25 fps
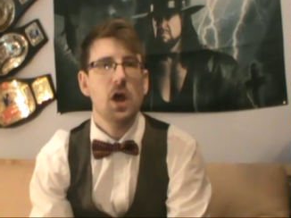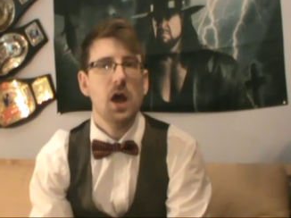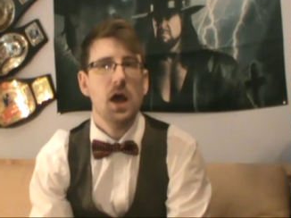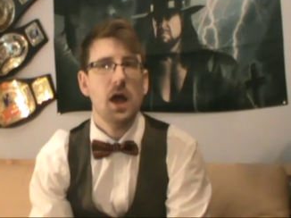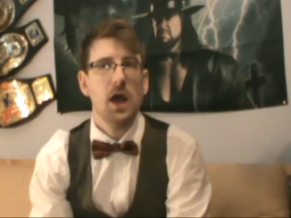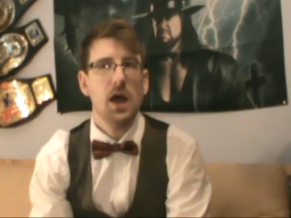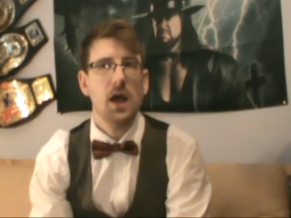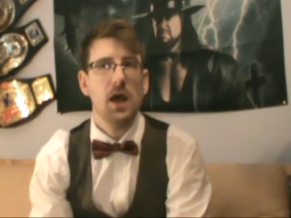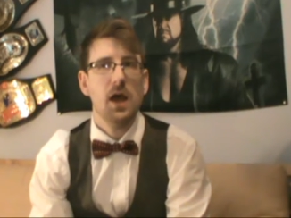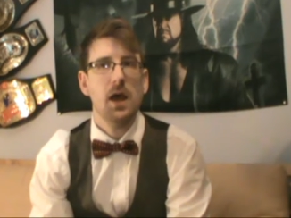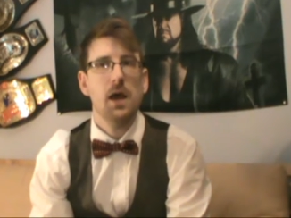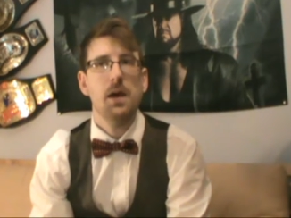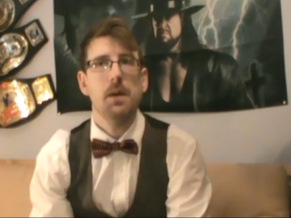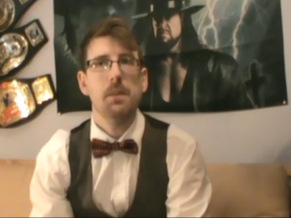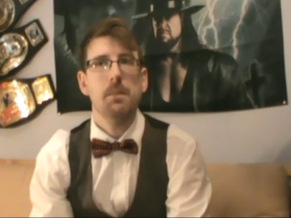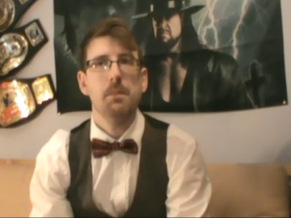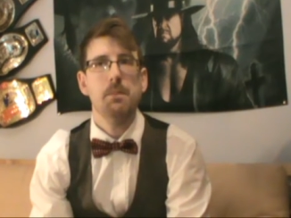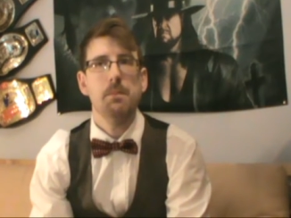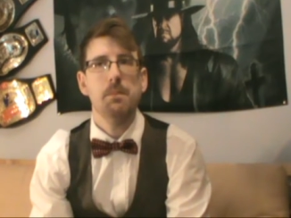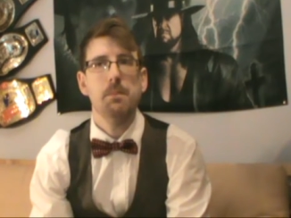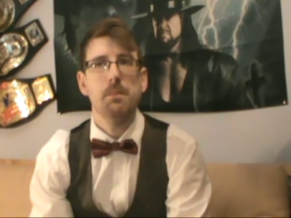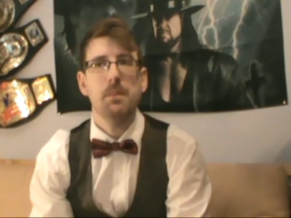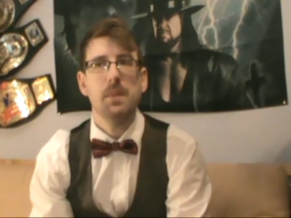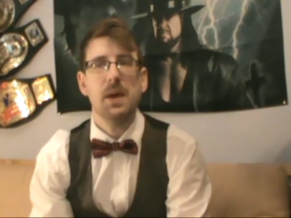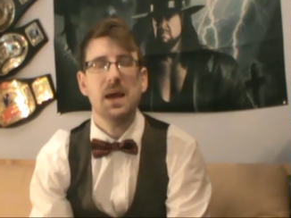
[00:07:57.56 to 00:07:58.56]

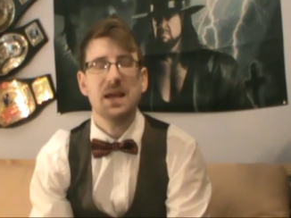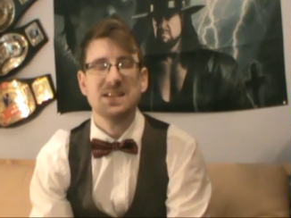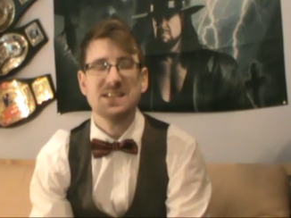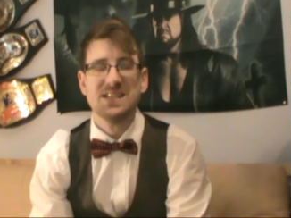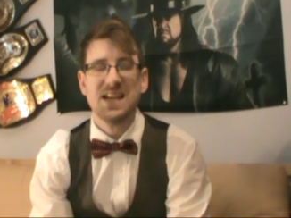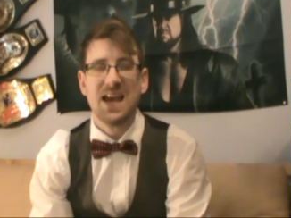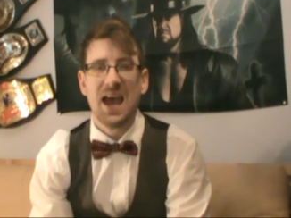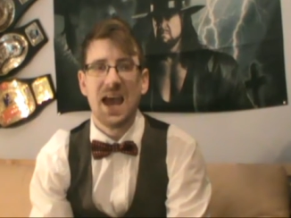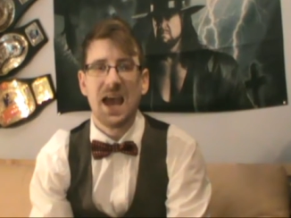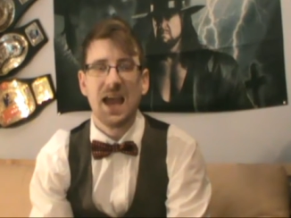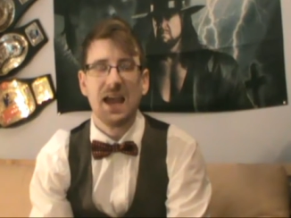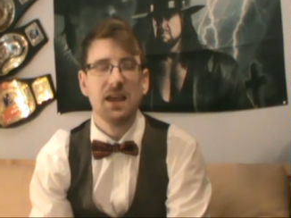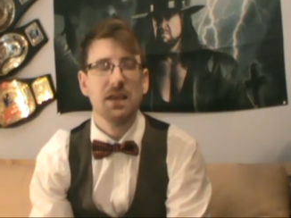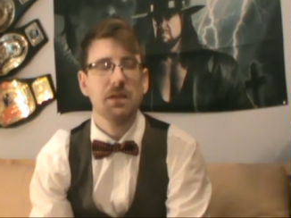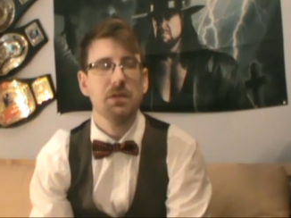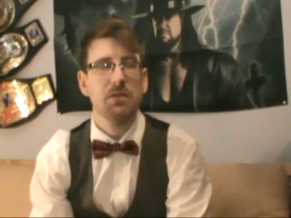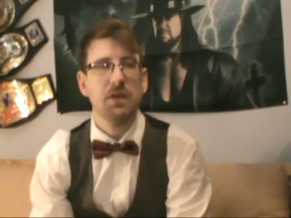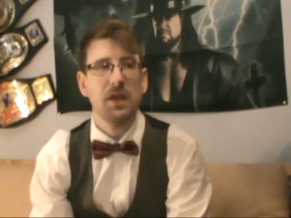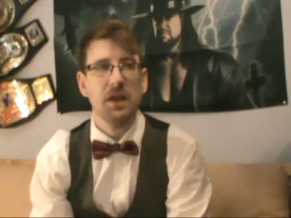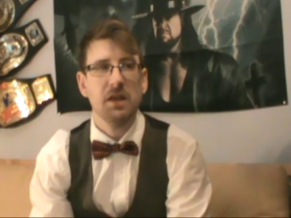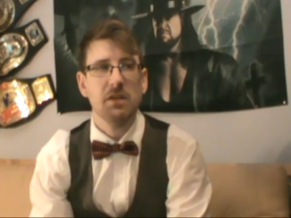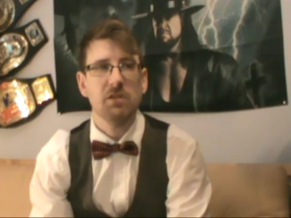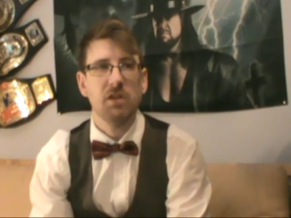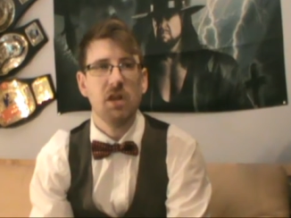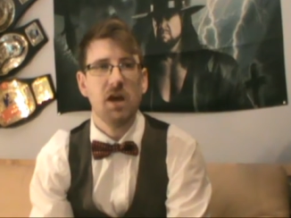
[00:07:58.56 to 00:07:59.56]
attack,
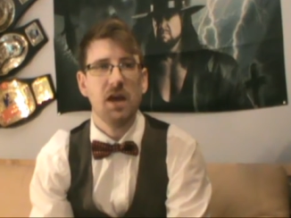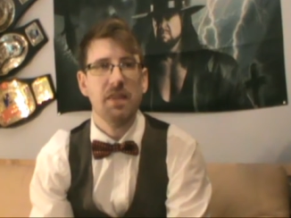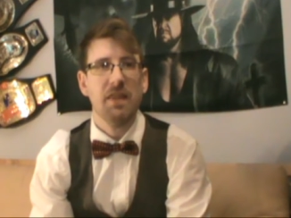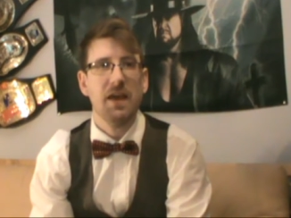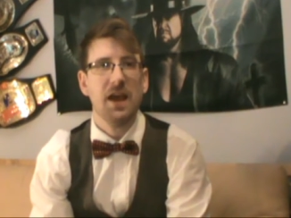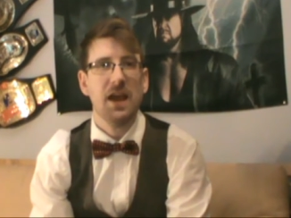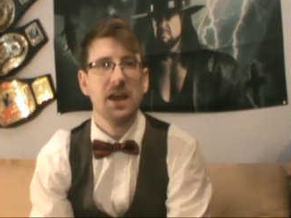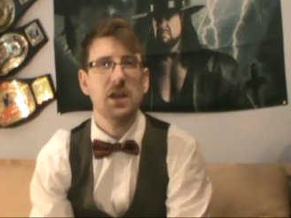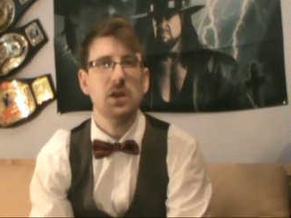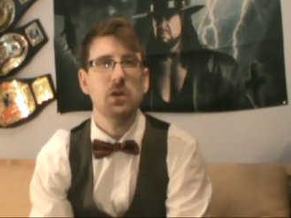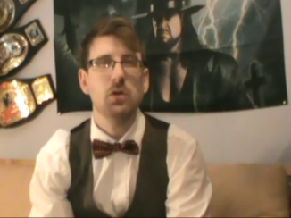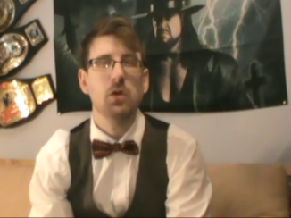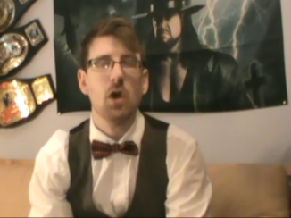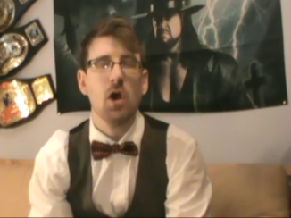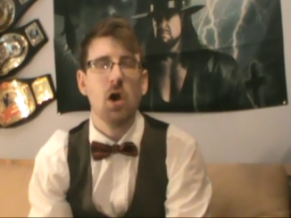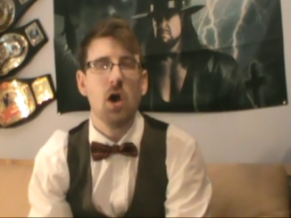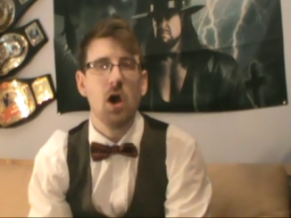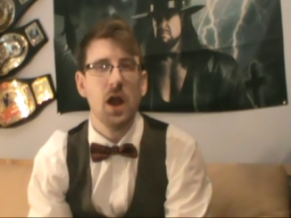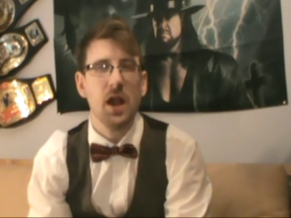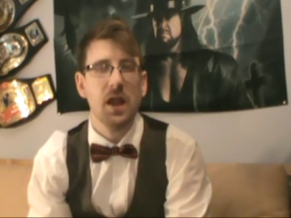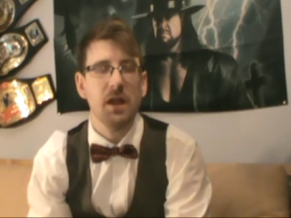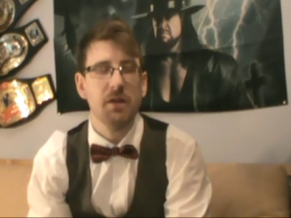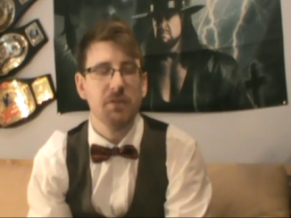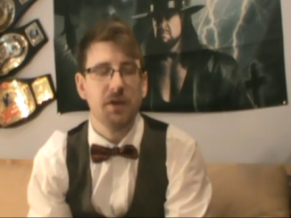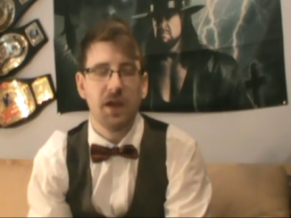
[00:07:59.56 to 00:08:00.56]
things like that, you
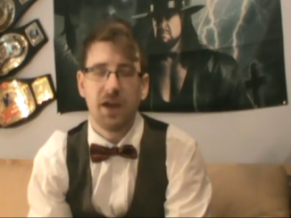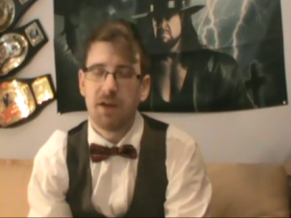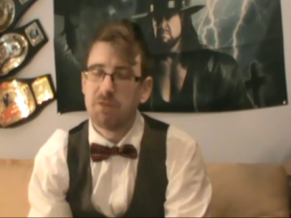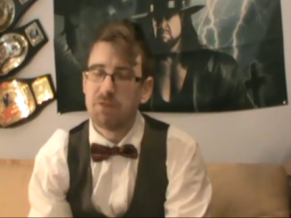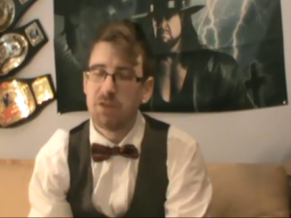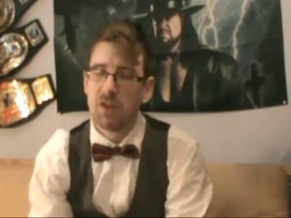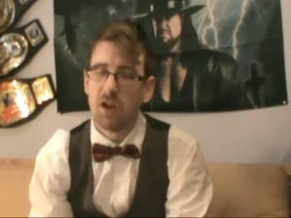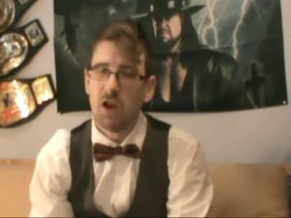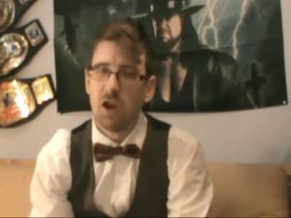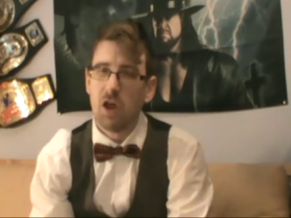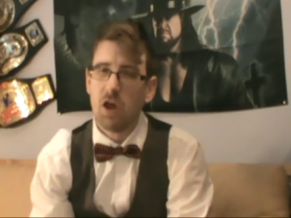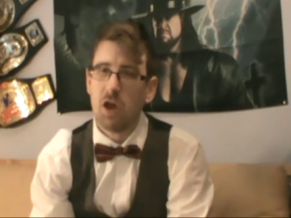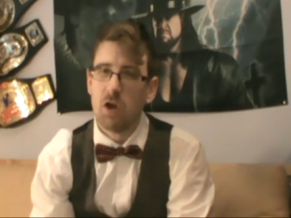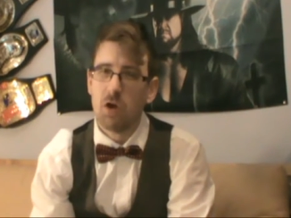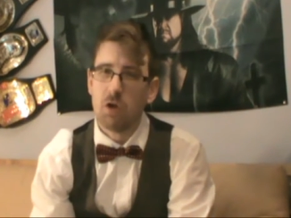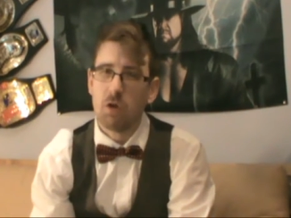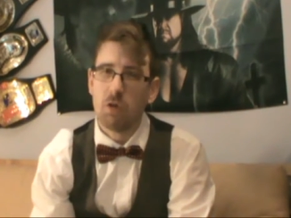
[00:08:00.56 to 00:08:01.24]
kind of have to learn